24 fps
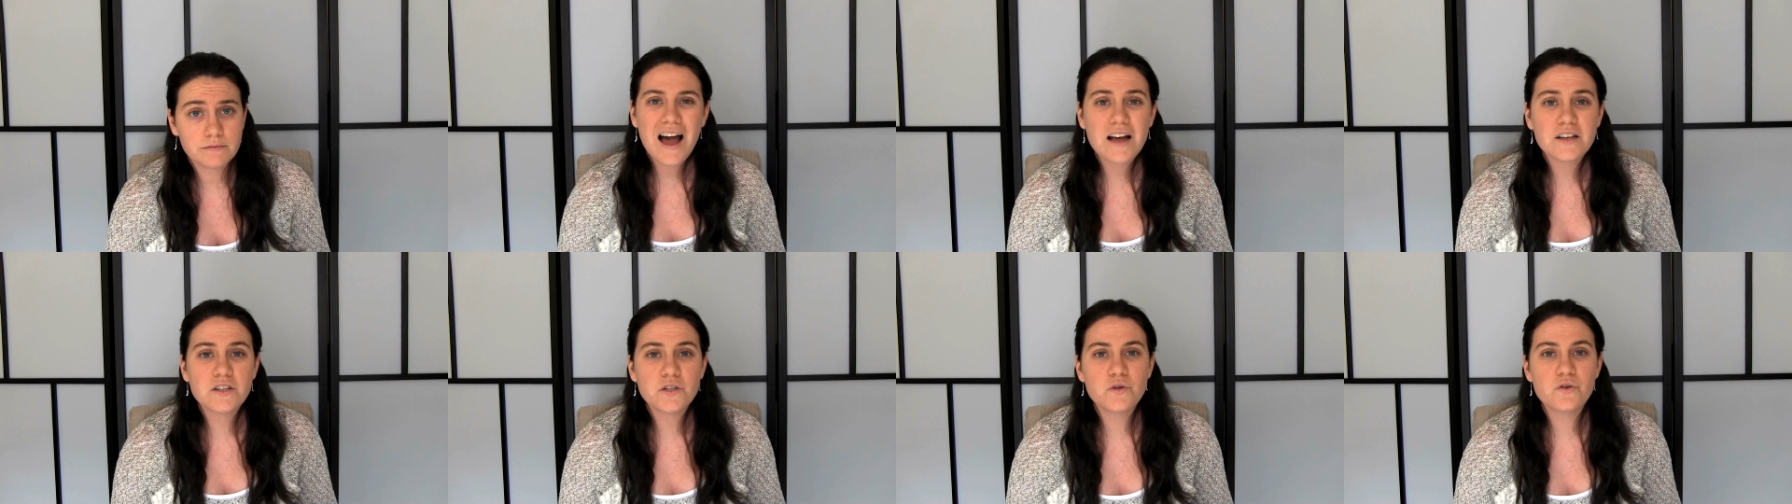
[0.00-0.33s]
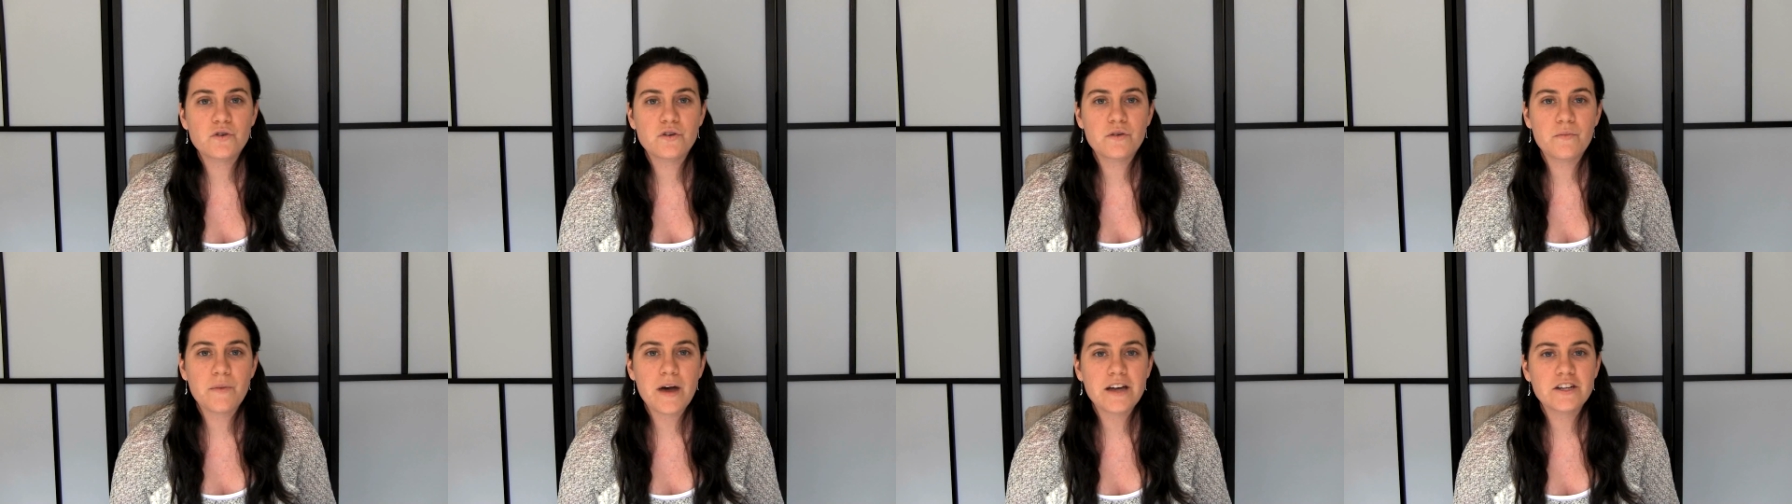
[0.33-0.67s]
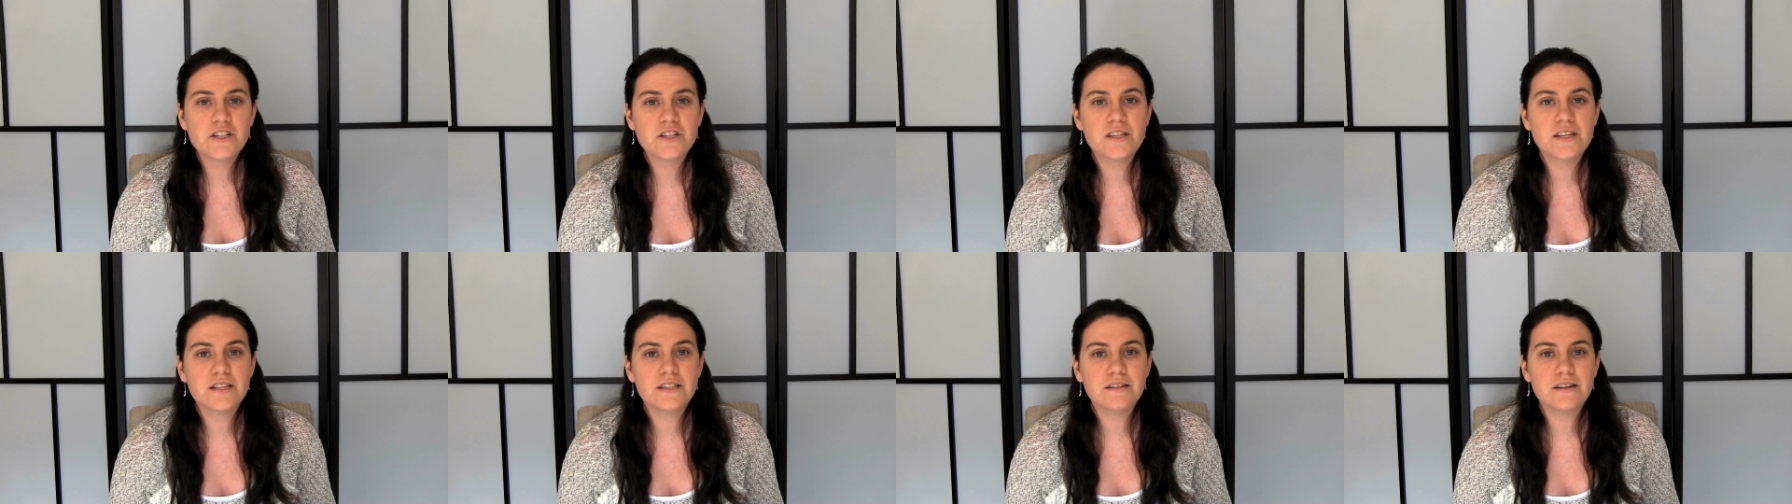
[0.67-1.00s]
As you can
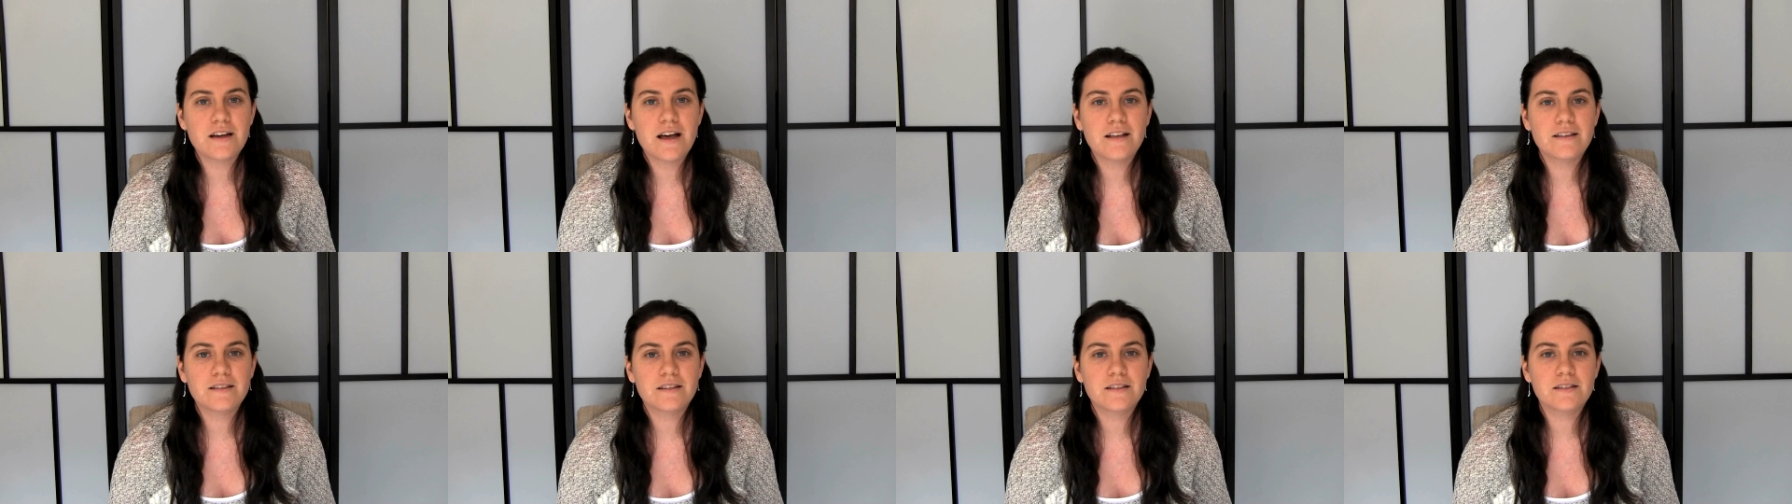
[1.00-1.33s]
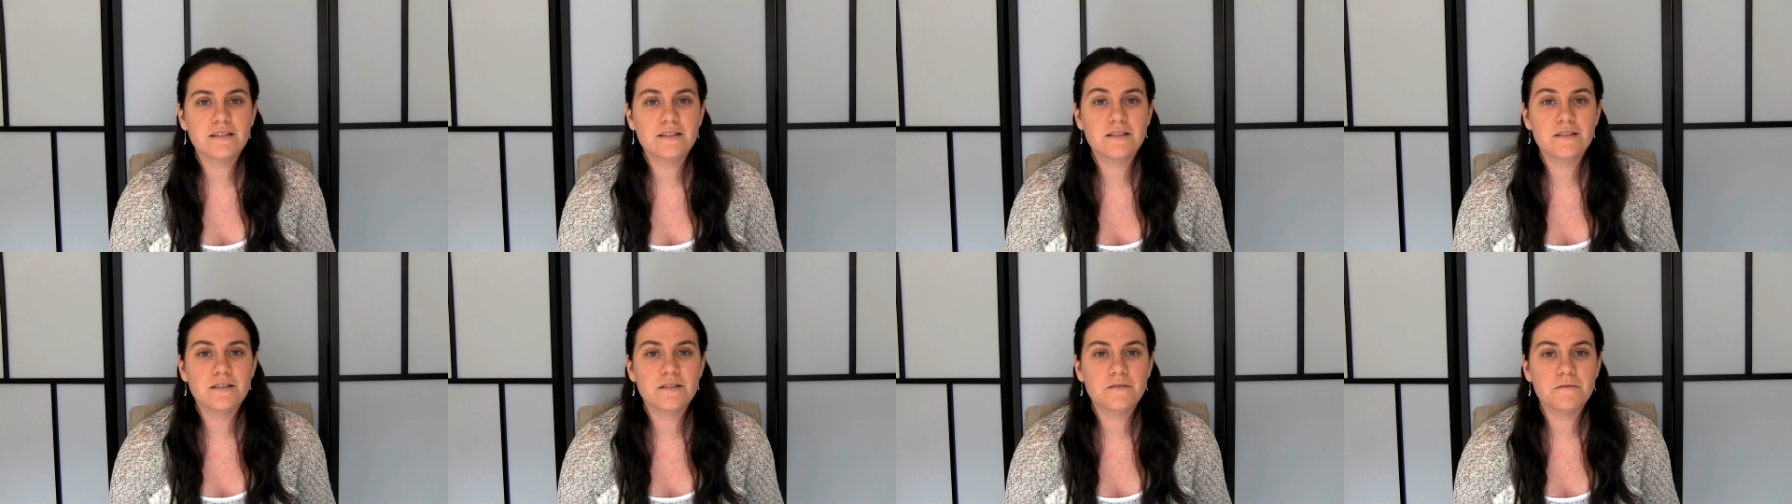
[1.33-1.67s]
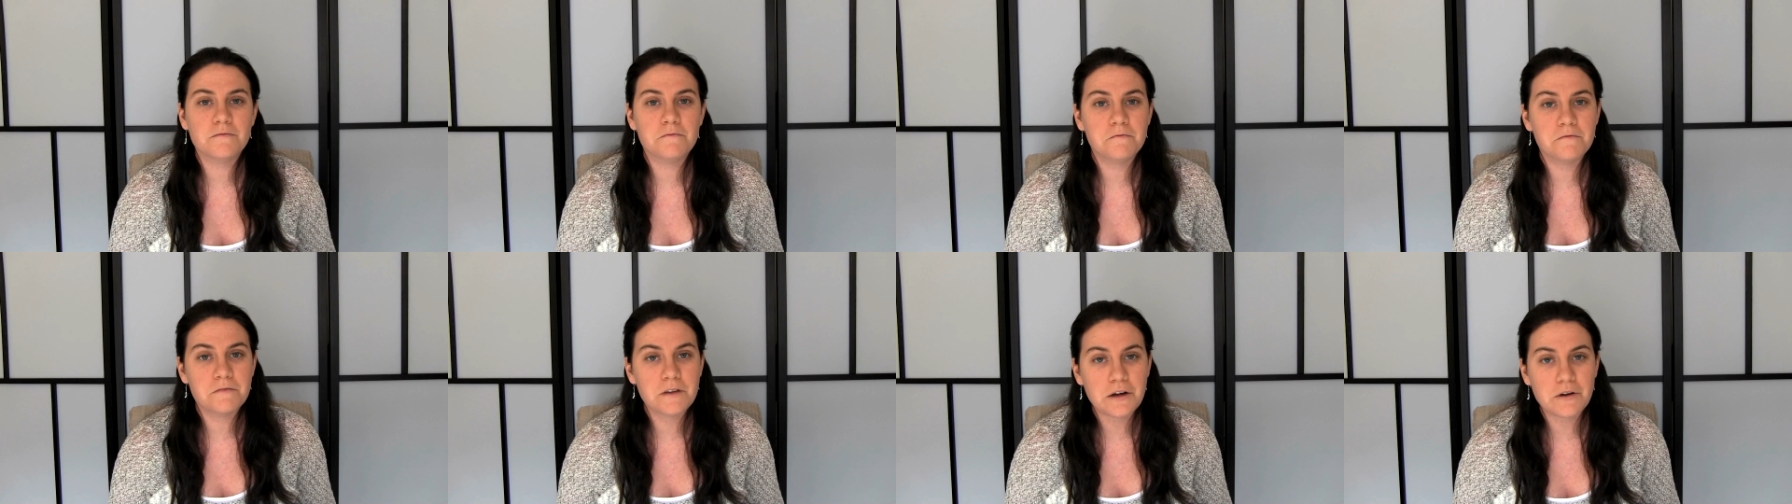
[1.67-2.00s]
imagine, this analysis is
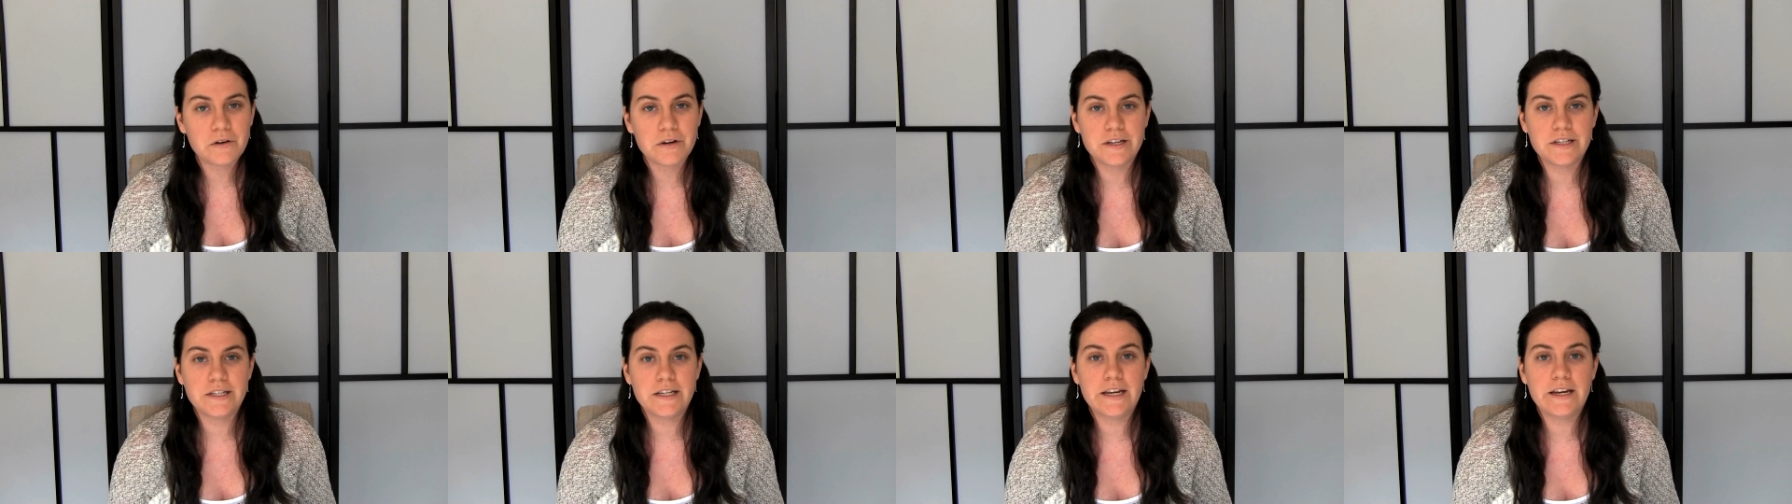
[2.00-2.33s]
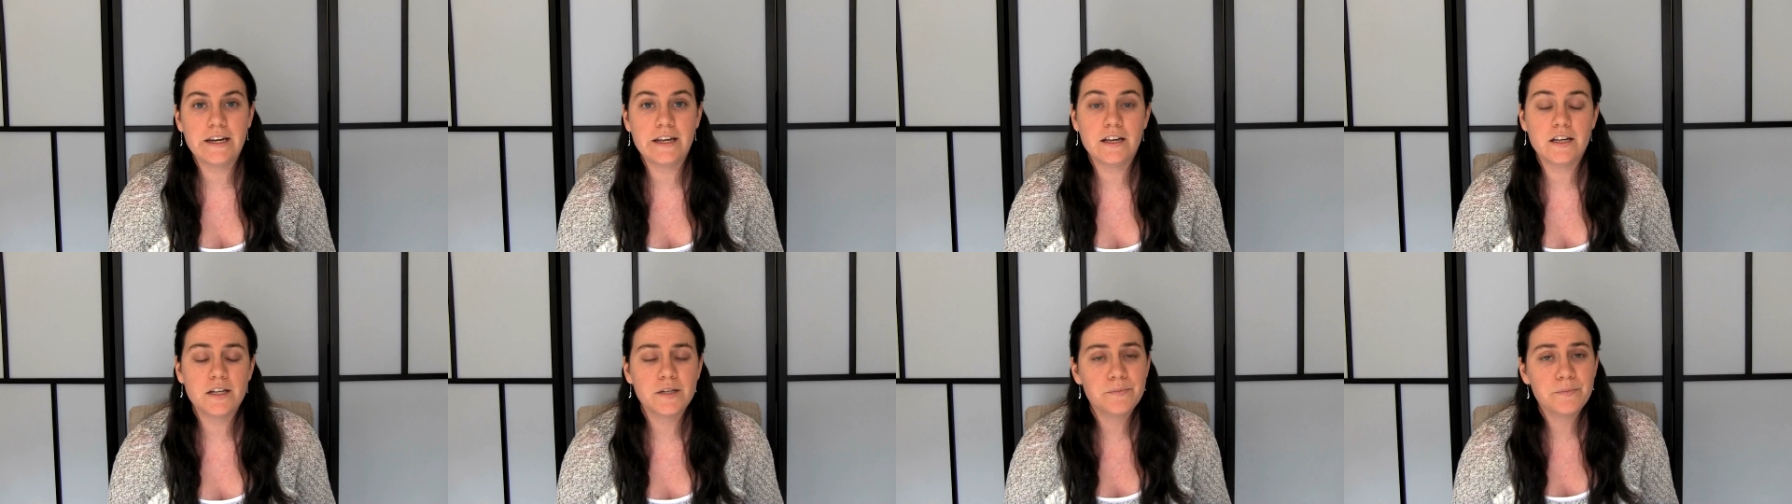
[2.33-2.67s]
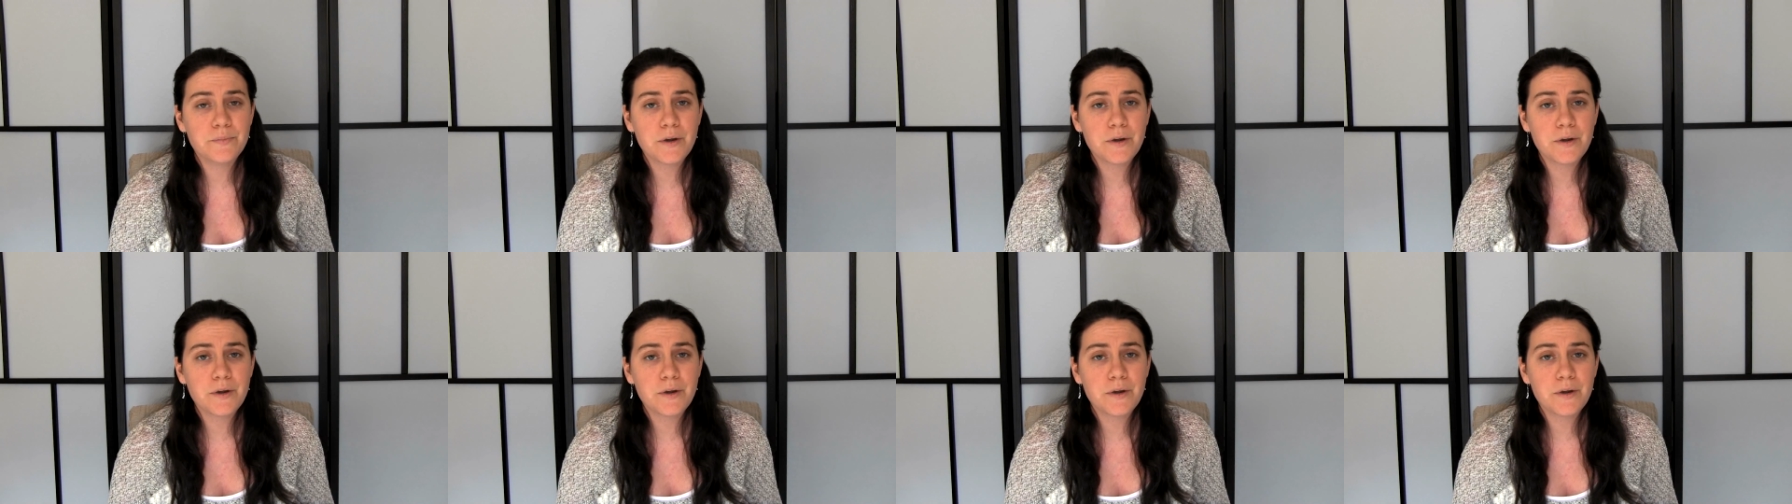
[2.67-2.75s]
very tedious,